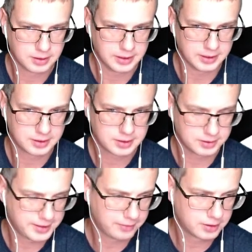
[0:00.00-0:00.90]
like
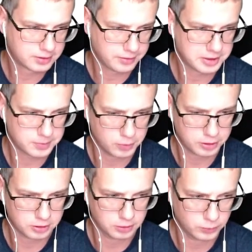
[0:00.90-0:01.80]
David, this
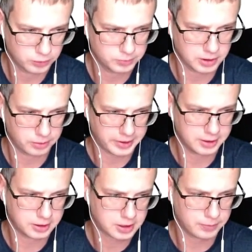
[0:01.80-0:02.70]
module would be
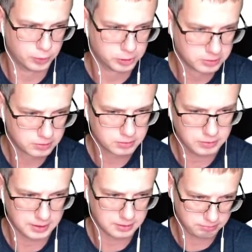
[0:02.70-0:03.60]
already kaput.
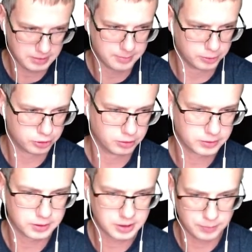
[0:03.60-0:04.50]
Like, I'm not
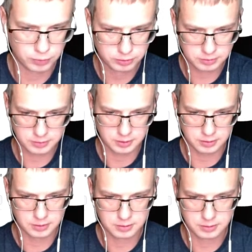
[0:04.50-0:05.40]
joking, kaput
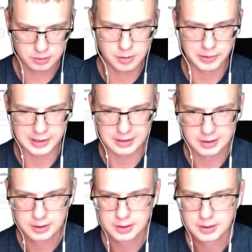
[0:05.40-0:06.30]
completely.
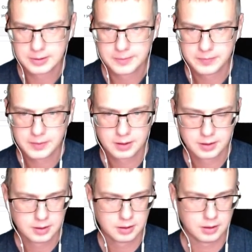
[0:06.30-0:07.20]

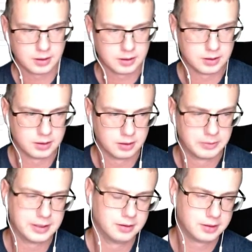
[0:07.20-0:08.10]

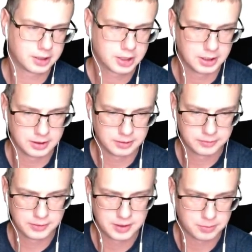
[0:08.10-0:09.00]
Well, actually
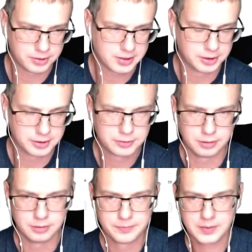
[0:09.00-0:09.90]
50% are
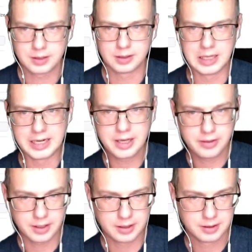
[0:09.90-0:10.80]
true.
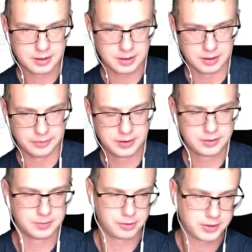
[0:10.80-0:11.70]
Another
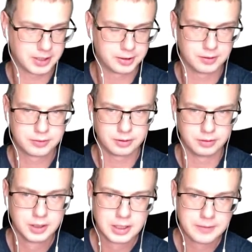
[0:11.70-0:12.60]
50% are true.
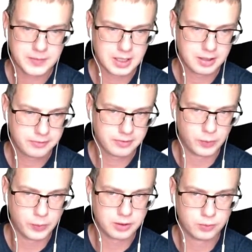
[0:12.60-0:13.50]
If
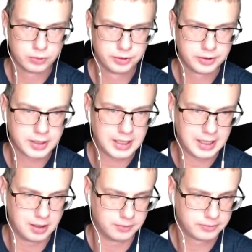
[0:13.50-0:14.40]
we wouldn't
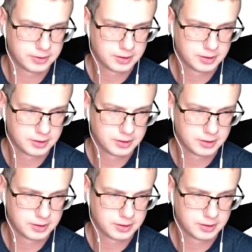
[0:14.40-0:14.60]
have